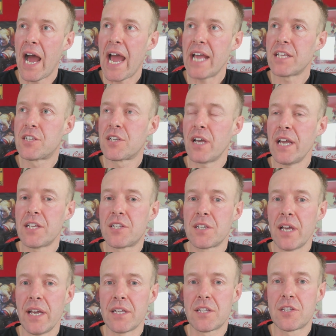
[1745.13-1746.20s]

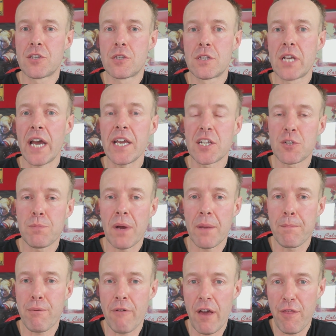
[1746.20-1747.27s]
It takes my
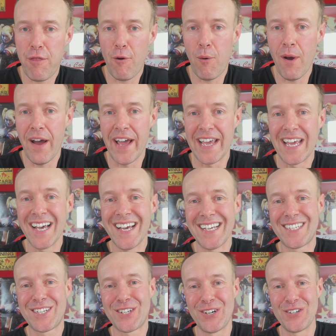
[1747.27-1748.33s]
breath away.
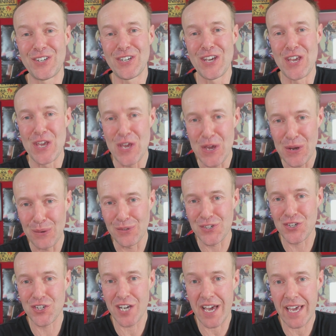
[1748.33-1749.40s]
It's such a
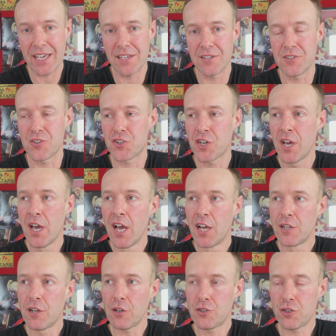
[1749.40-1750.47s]
huge change,
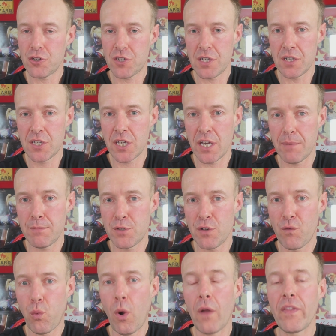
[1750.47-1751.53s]
not just in terms
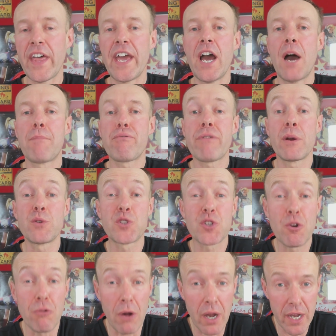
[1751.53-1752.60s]
of what they are
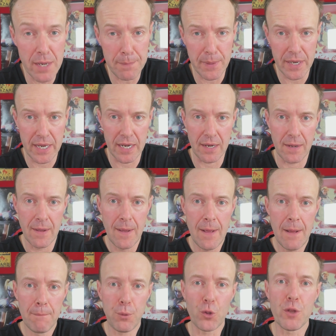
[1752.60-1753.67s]
proscribing,
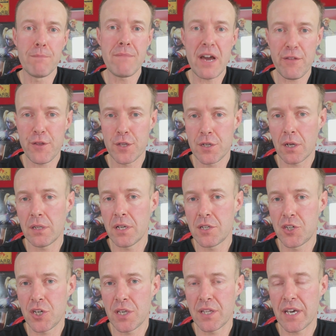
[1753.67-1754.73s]
but the
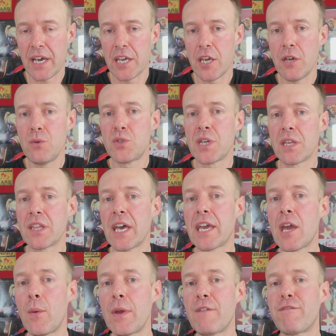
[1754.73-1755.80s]
methodology they're using. They're
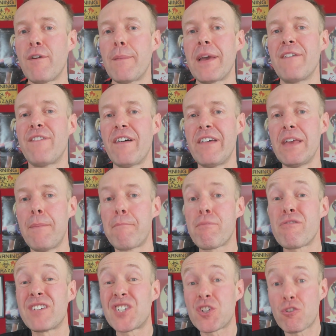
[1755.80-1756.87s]
going from a very
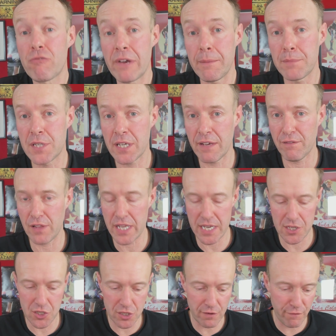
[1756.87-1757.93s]
prescriptive
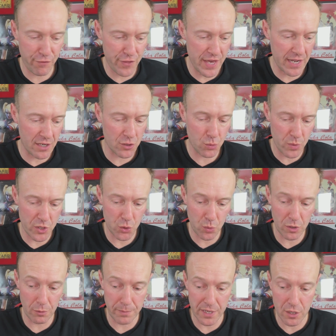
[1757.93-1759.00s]
list of things which
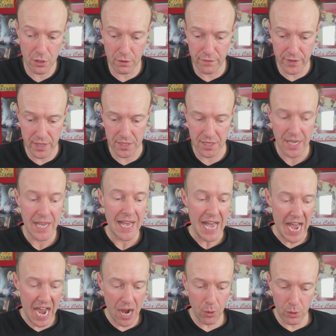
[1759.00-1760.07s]
will be covered,
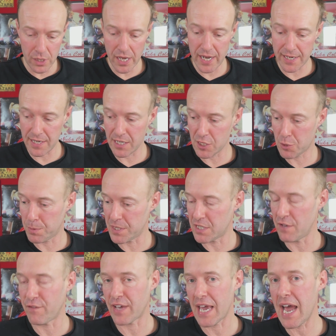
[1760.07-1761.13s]
outlining
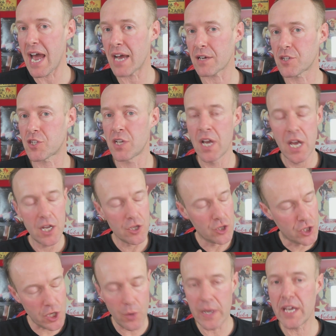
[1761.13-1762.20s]
specific acts,
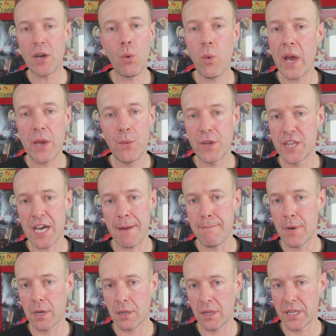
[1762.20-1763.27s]
doing away with that
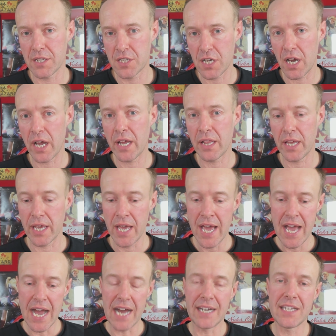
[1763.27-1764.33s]
model entirely,
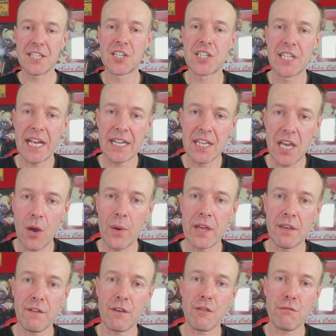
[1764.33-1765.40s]
and instead
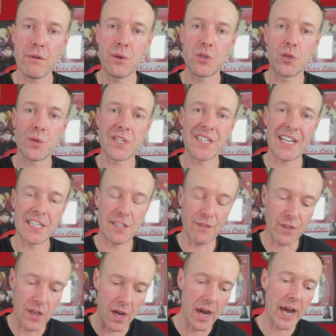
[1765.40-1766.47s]
going through to a set
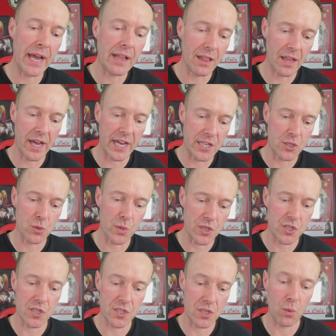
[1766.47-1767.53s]
of guidelines,
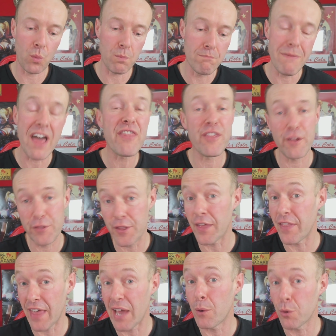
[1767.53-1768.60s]
which is the method
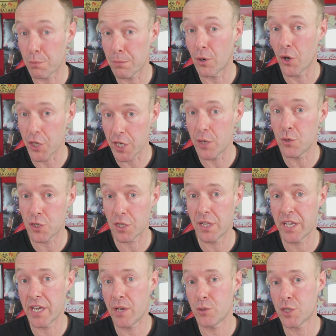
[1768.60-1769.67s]
that they would more usually
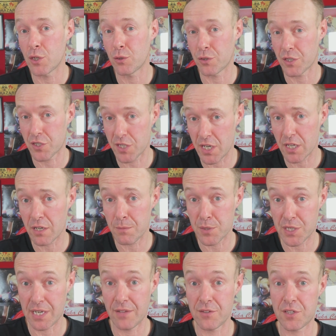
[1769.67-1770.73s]
use in other
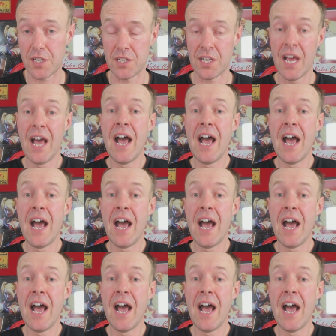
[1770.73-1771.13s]
circumstances.